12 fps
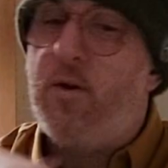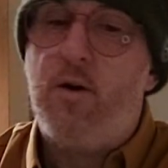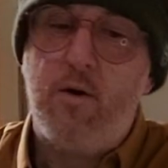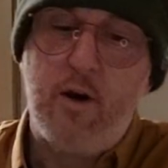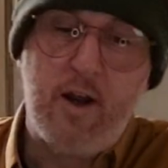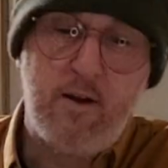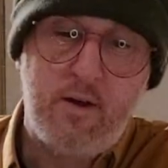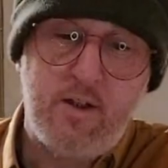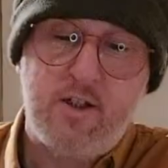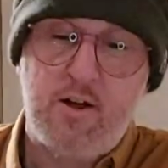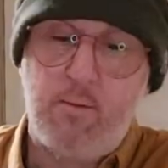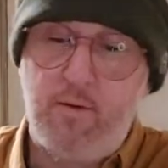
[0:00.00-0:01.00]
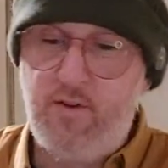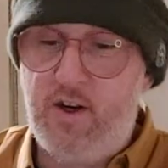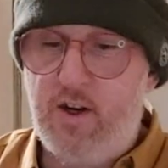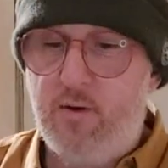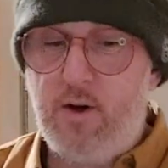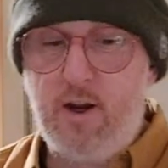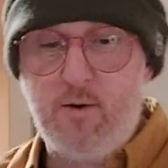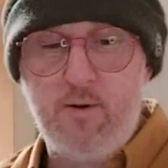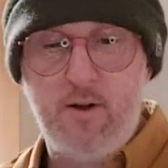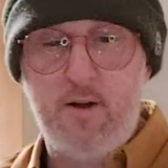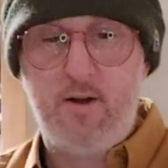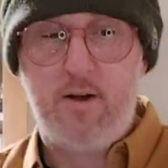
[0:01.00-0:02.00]
Alright, I'm going to stop the video now.
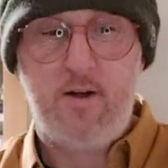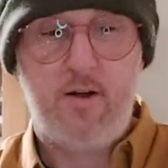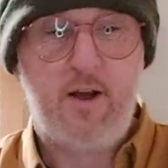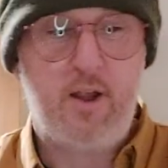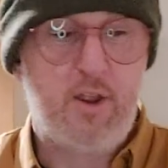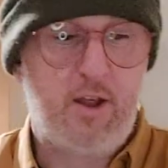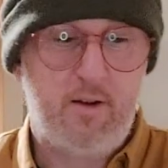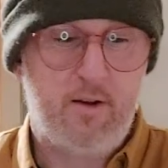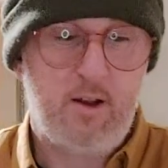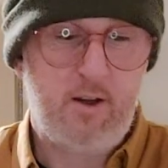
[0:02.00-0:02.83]
I can't think